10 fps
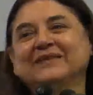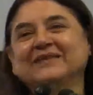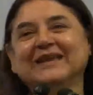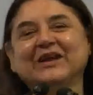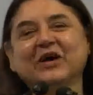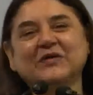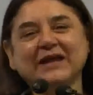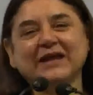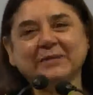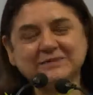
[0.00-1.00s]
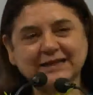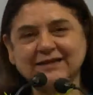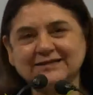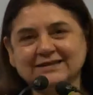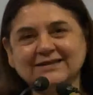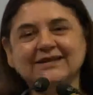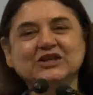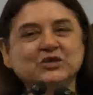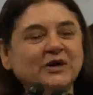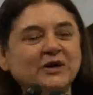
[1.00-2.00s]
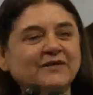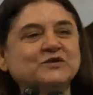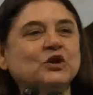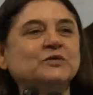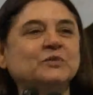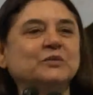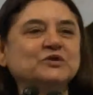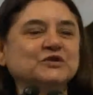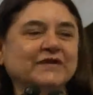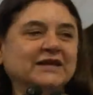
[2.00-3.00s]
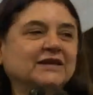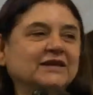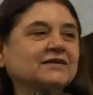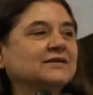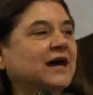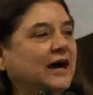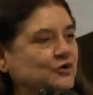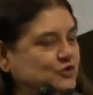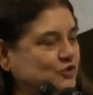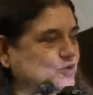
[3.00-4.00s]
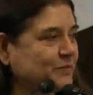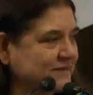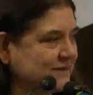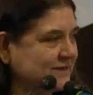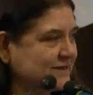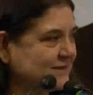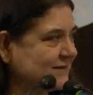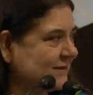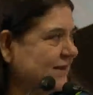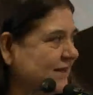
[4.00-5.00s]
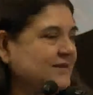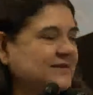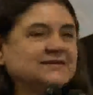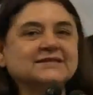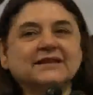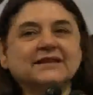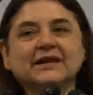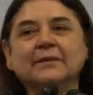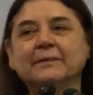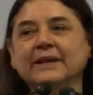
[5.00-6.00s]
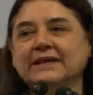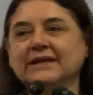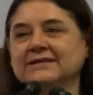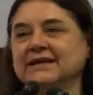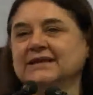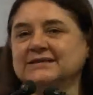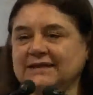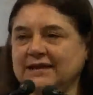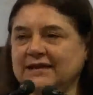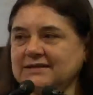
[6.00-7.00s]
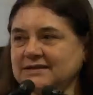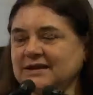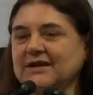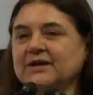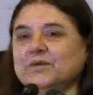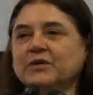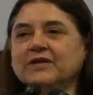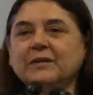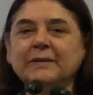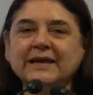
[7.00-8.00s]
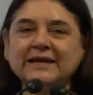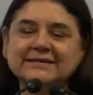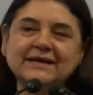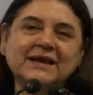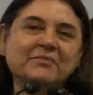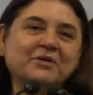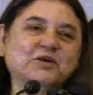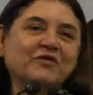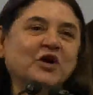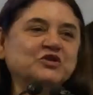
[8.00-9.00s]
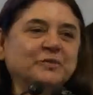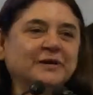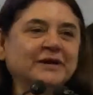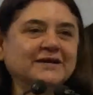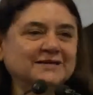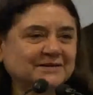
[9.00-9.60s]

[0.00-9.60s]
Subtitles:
that on the upside, you have taught most of India how to do business. This is an amazing state with an amazing number of entrepreneurs